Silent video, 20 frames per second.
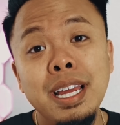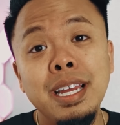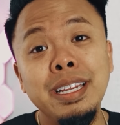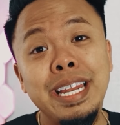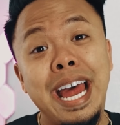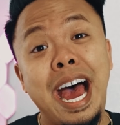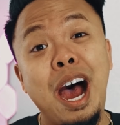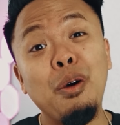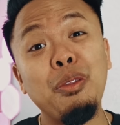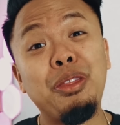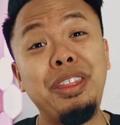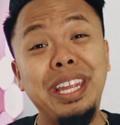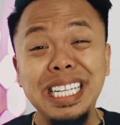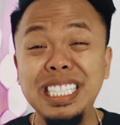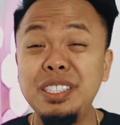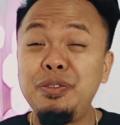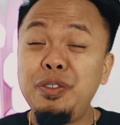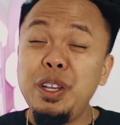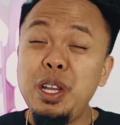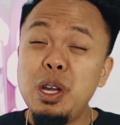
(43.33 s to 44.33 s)
Now,
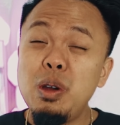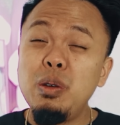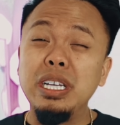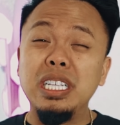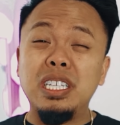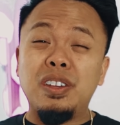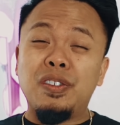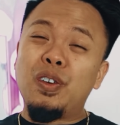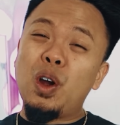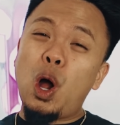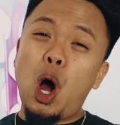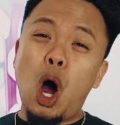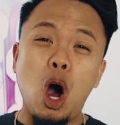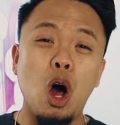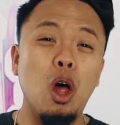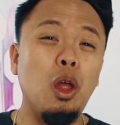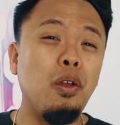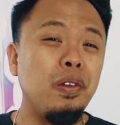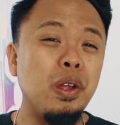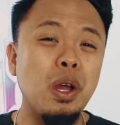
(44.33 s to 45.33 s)
this video is for
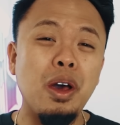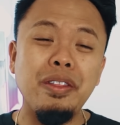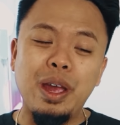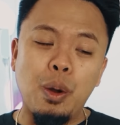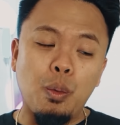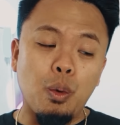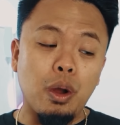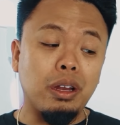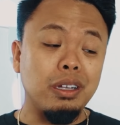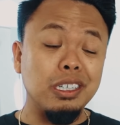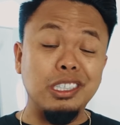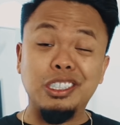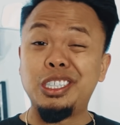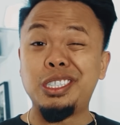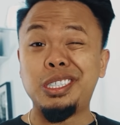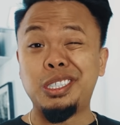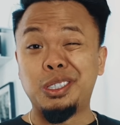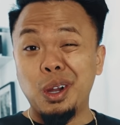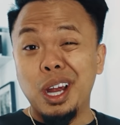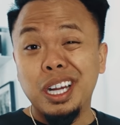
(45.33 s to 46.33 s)
all of y'all that work
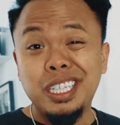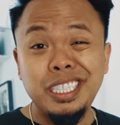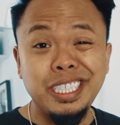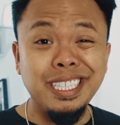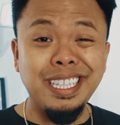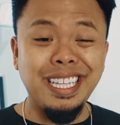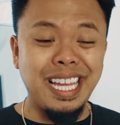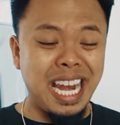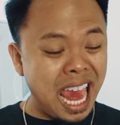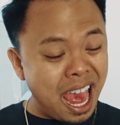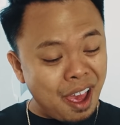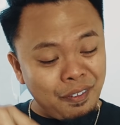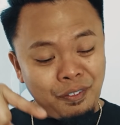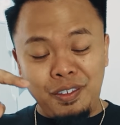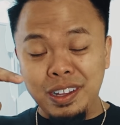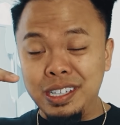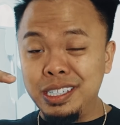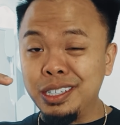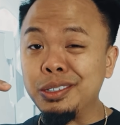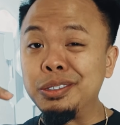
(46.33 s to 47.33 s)
construction, that have
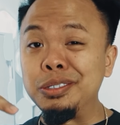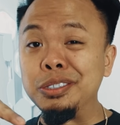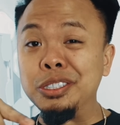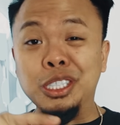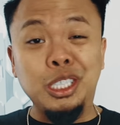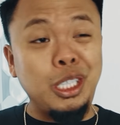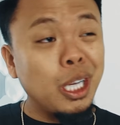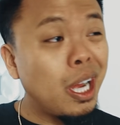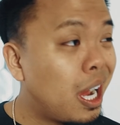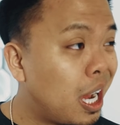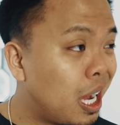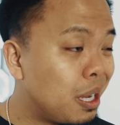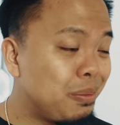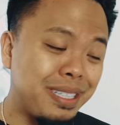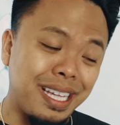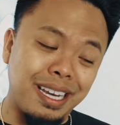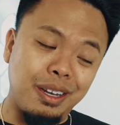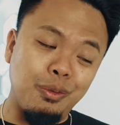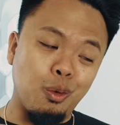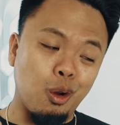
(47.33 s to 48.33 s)
physical jobs,
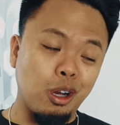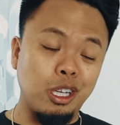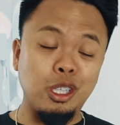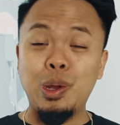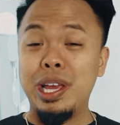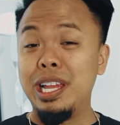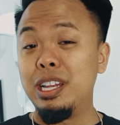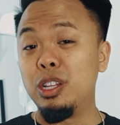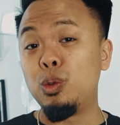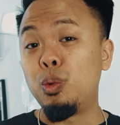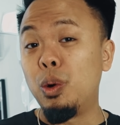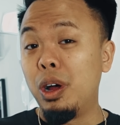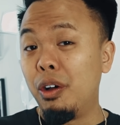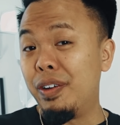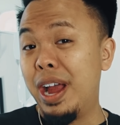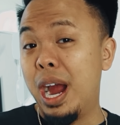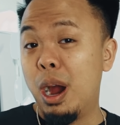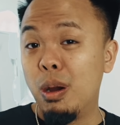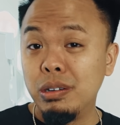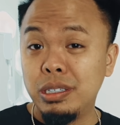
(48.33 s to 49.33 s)
that work 10 to 12
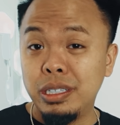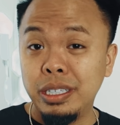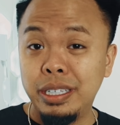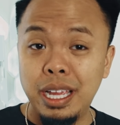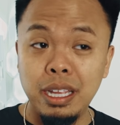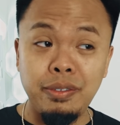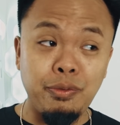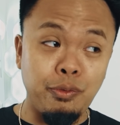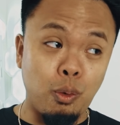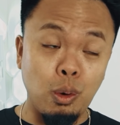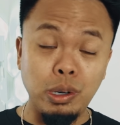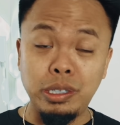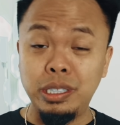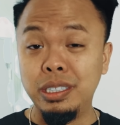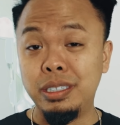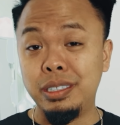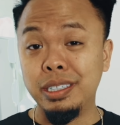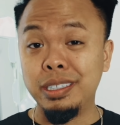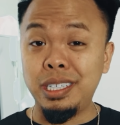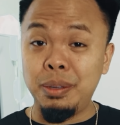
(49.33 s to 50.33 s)
hours a day, 14,
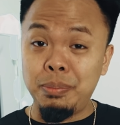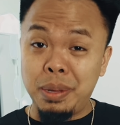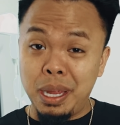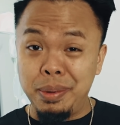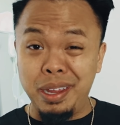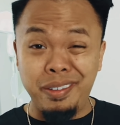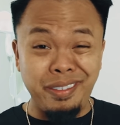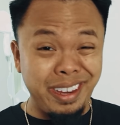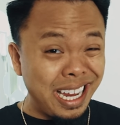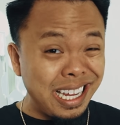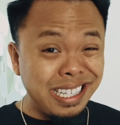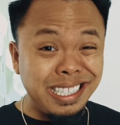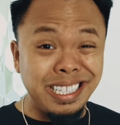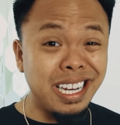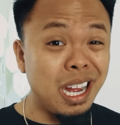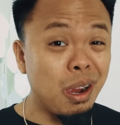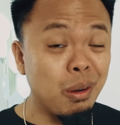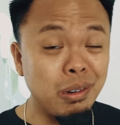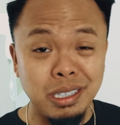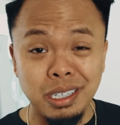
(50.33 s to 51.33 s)
16, maybe even 18
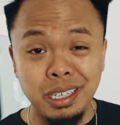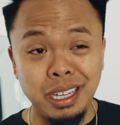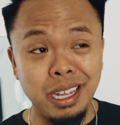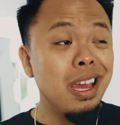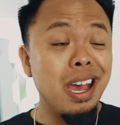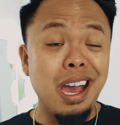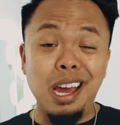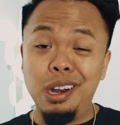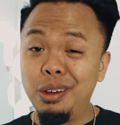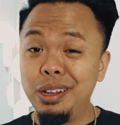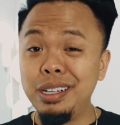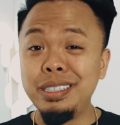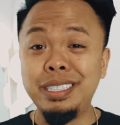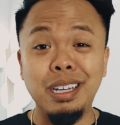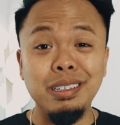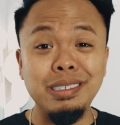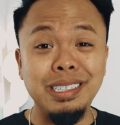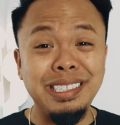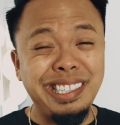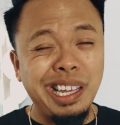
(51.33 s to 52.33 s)
hours a day. I know that
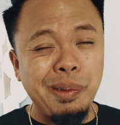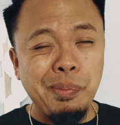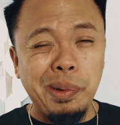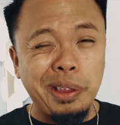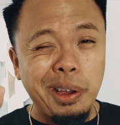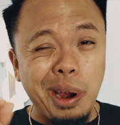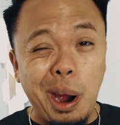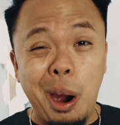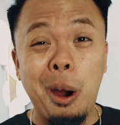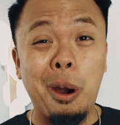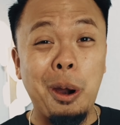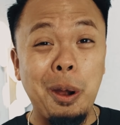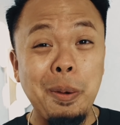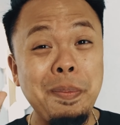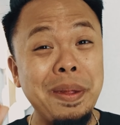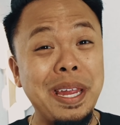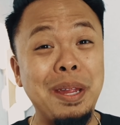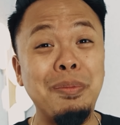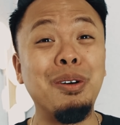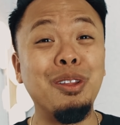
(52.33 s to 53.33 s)
sounds insane, but there are
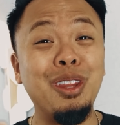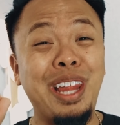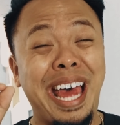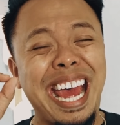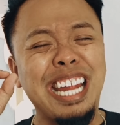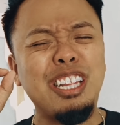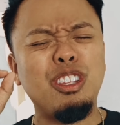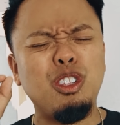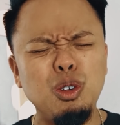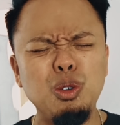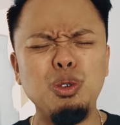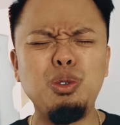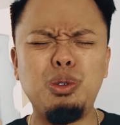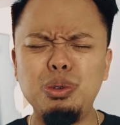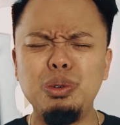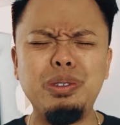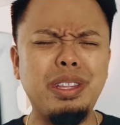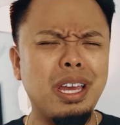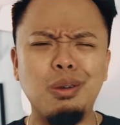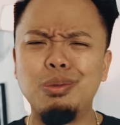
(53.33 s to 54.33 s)
people that
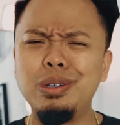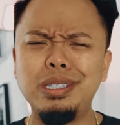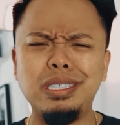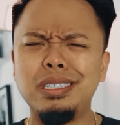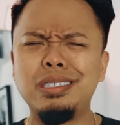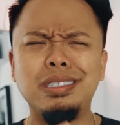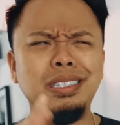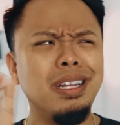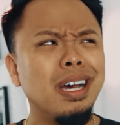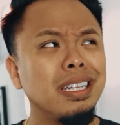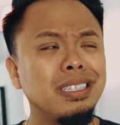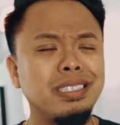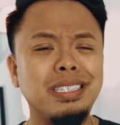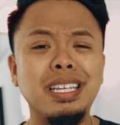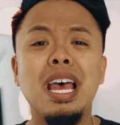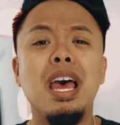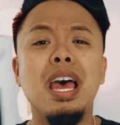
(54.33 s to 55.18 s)
do that, which is nuts.